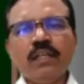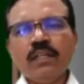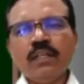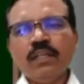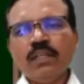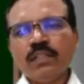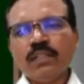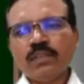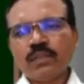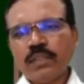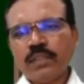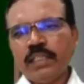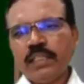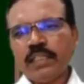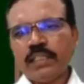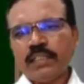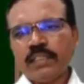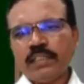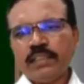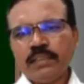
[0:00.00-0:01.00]
So here
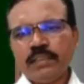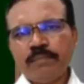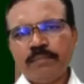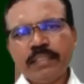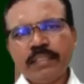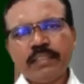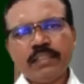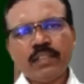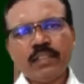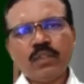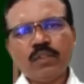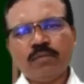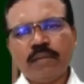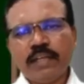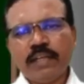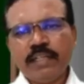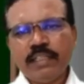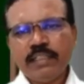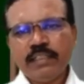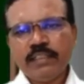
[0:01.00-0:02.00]
this is method to
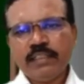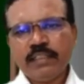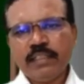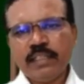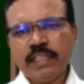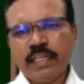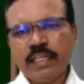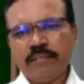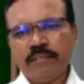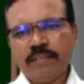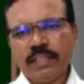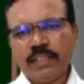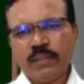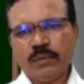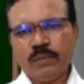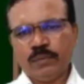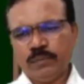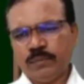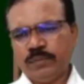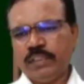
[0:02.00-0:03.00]
find derivative
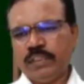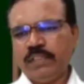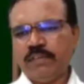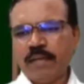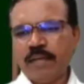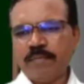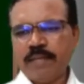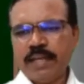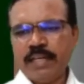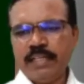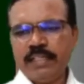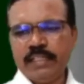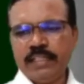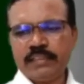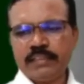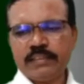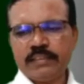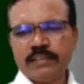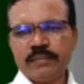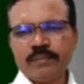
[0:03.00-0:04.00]
dy by
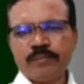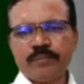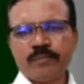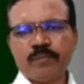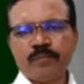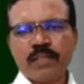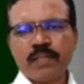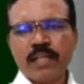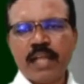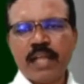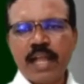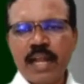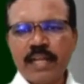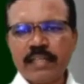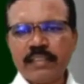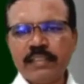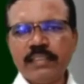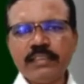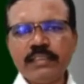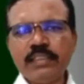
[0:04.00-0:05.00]
dx,
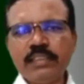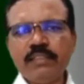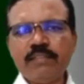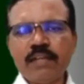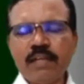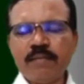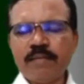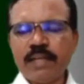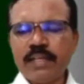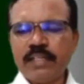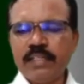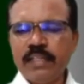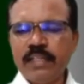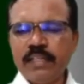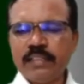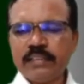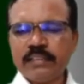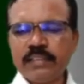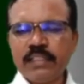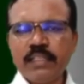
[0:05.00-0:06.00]
and this dy by
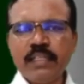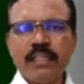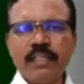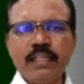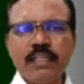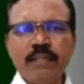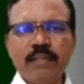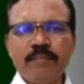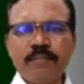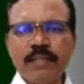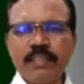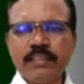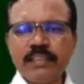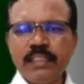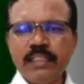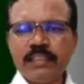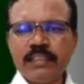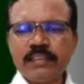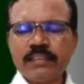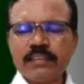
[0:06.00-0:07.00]
dx
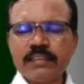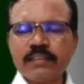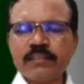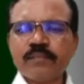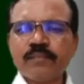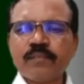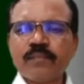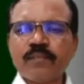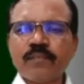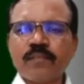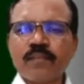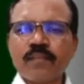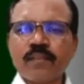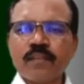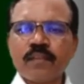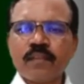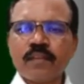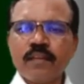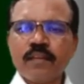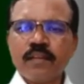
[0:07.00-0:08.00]
represents
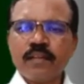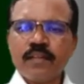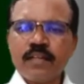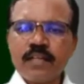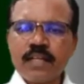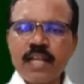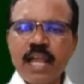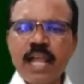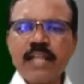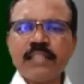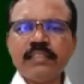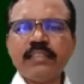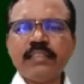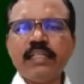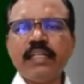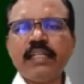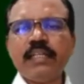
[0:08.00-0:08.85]
tangent